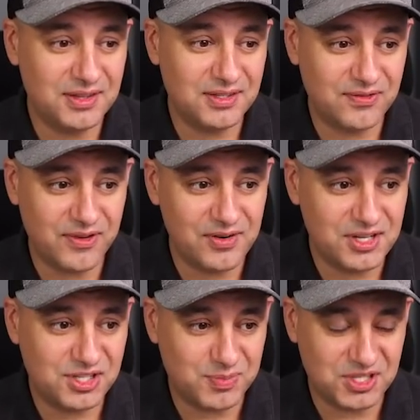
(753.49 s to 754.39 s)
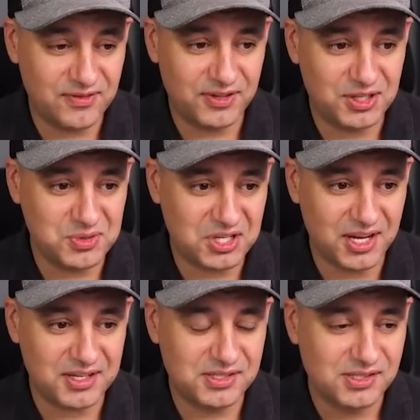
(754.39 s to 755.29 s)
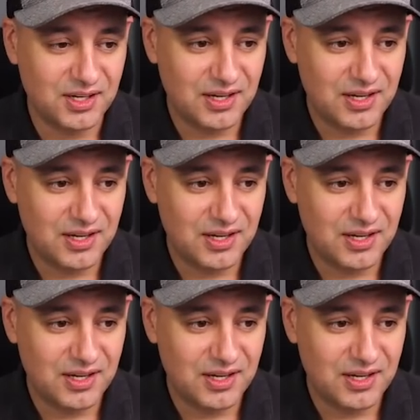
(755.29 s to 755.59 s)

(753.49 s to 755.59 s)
in this very specific use case